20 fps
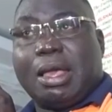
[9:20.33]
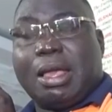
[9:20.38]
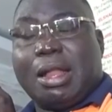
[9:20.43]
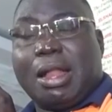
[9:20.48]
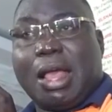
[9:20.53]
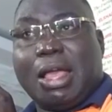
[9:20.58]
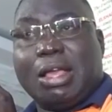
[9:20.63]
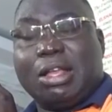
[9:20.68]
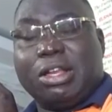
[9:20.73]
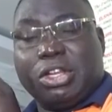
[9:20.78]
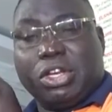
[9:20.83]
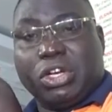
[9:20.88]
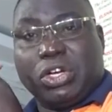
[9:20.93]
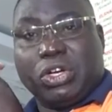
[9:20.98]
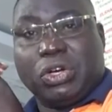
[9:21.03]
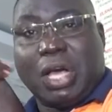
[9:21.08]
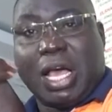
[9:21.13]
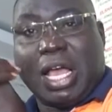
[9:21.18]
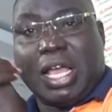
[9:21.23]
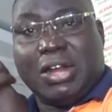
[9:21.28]
And I
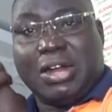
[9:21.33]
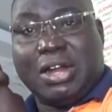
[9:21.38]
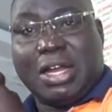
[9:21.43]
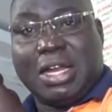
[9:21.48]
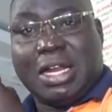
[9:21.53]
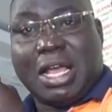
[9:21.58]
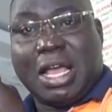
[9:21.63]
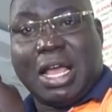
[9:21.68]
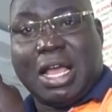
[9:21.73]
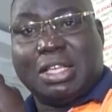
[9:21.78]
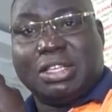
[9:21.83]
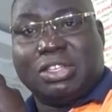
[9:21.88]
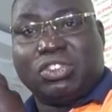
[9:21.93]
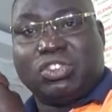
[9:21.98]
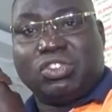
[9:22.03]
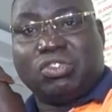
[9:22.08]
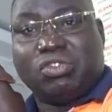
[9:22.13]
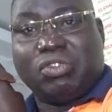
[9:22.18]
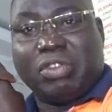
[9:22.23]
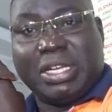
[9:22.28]
know Irene
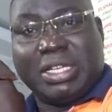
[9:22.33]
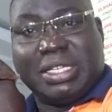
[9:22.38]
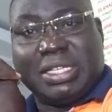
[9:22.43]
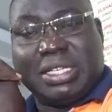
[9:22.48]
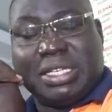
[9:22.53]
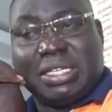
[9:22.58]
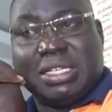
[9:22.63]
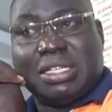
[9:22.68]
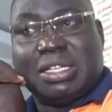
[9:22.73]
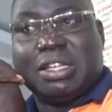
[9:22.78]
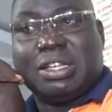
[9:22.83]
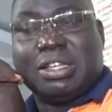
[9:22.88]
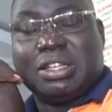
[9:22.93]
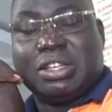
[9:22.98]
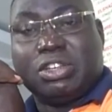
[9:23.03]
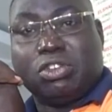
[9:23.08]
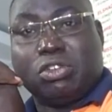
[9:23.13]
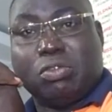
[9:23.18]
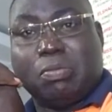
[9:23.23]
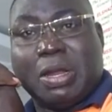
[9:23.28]
has written
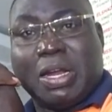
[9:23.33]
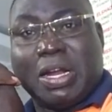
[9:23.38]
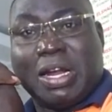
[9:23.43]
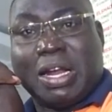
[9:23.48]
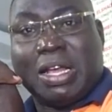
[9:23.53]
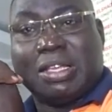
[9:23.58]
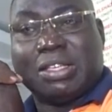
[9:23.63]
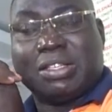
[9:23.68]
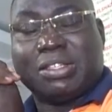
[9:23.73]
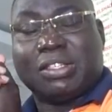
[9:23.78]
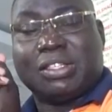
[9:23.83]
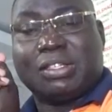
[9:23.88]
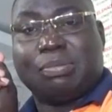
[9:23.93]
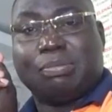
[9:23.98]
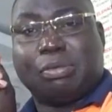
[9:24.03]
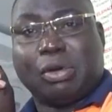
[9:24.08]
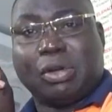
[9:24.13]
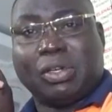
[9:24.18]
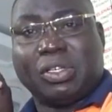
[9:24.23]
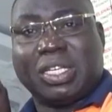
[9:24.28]

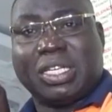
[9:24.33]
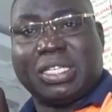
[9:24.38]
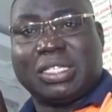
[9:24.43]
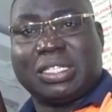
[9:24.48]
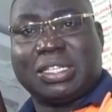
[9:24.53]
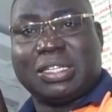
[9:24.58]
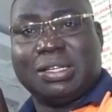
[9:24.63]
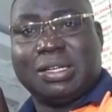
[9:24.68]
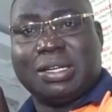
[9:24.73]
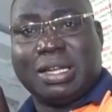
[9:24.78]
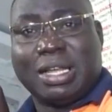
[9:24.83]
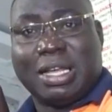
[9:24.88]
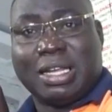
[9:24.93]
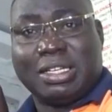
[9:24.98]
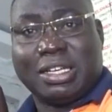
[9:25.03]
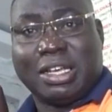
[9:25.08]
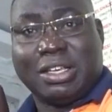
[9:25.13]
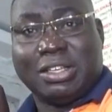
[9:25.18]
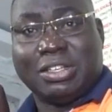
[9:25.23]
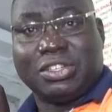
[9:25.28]
numerous protest
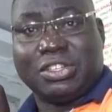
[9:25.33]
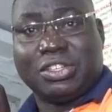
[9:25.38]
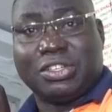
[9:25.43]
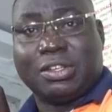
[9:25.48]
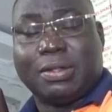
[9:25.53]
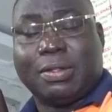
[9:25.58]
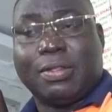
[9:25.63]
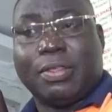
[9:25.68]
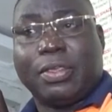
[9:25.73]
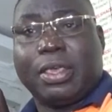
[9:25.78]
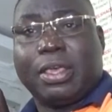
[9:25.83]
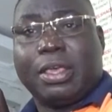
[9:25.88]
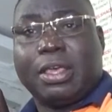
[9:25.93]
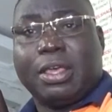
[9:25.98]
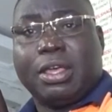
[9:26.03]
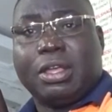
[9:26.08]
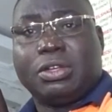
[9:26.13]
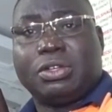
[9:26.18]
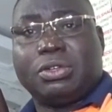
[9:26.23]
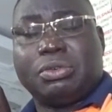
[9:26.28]
letters
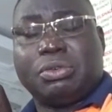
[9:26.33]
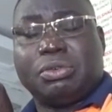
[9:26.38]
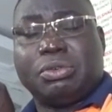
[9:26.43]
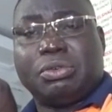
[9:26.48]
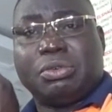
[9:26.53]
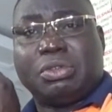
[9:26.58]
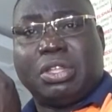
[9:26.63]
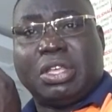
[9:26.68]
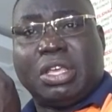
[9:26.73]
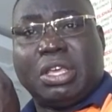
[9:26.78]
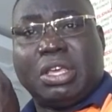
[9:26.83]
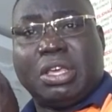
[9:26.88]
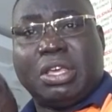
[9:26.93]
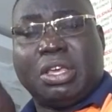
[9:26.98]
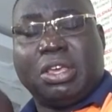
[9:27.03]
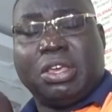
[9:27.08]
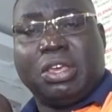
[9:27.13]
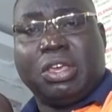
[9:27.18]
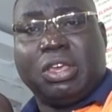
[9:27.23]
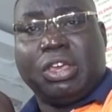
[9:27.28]
to
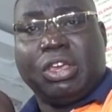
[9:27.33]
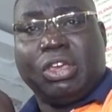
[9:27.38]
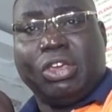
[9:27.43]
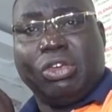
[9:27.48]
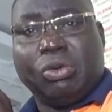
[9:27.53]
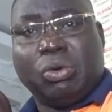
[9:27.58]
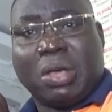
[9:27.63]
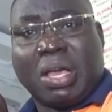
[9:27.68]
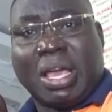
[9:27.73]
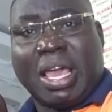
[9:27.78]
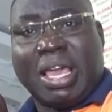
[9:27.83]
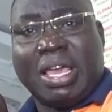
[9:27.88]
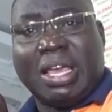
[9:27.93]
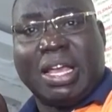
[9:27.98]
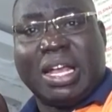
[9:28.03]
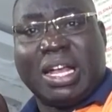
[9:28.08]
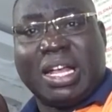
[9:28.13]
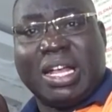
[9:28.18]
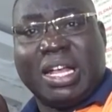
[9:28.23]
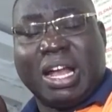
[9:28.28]
the
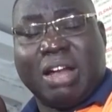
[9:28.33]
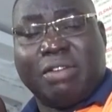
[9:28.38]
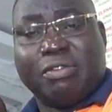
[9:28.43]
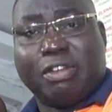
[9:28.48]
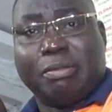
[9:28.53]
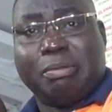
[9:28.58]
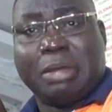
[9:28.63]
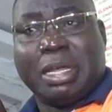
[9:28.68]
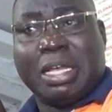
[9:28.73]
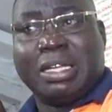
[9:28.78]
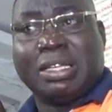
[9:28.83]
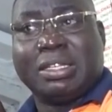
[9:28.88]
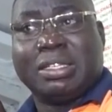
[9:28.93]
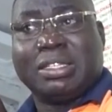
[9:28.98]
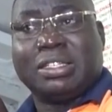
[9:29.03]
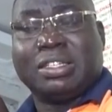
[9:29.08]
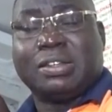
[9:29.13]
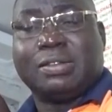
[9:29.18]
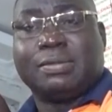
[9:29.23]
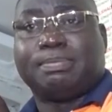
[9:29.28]
UK
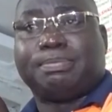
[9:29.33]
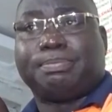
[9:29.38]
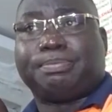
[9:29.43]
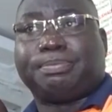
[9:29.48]
government.